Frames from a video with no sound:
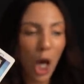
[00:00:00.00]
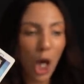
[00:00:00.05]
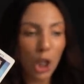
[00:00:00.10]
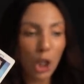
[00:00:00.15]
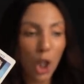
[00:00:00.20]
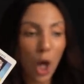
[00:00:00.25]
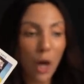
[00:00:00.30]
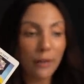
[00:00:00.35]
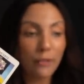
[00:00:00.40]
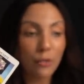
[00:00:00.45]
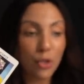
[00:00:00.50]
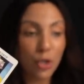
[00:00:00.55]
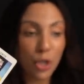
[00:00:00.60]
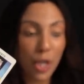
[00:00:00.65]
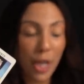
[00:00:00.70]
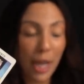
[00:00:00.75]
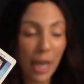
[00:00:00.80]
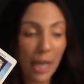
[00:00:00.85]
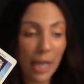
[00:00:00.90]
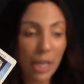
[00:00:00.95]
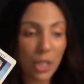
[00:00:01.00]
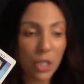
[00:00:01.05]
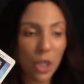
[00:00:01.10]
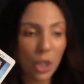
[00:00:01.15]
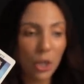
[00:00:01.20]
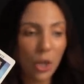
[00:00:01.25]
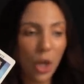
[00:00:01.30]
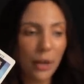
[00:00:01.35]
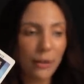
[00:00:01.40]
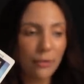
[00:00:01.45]
a lot of change,
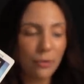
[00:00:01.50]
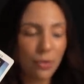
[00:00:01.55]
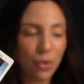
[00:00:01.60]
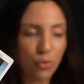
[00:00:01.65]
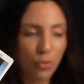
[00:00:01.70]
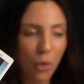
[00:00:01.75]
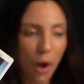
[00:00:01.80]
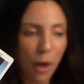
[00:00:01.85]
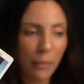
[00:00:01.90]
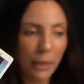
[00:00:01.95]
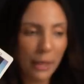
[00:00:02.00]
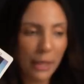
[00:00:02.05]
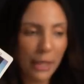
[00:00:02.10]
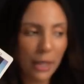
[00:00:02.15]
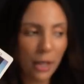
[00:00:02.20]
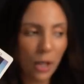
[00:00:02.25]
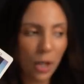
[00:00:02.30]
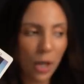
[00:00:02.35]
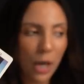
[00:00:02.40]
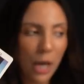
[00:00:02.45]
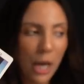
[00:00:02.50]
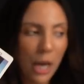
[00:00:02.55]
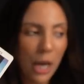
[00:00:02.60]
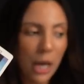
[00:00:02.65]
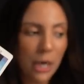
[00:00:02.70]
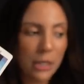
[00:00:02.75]
a lot of drama here.